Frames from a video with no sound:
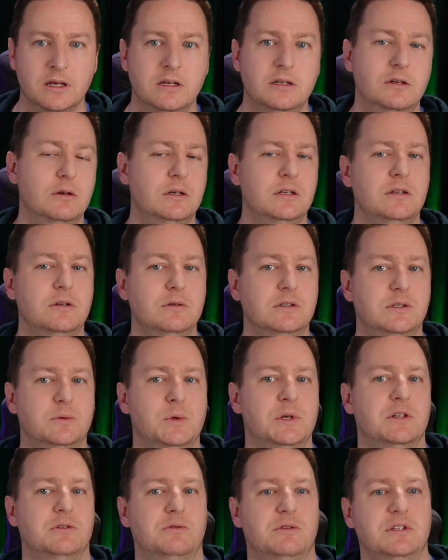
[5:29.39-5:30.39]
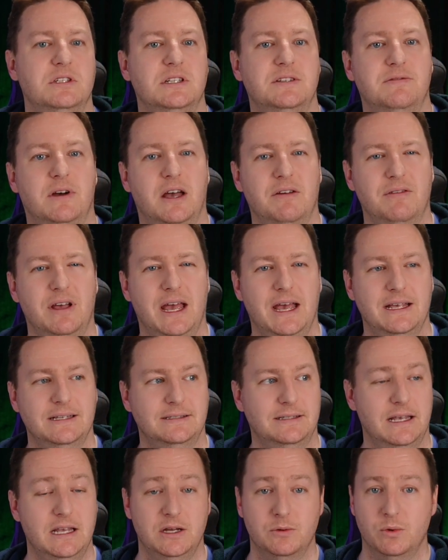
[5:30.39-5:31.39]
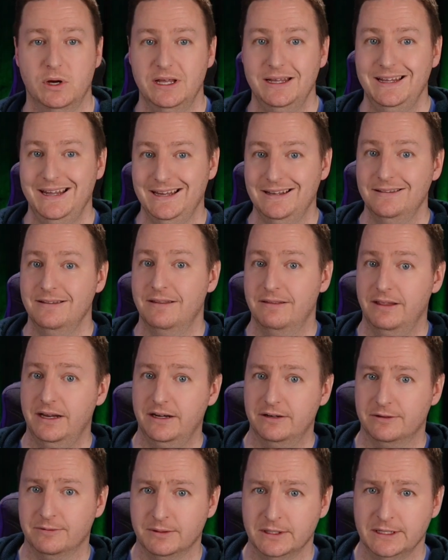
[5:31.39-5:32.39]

you can use Windows 365 as a way in there.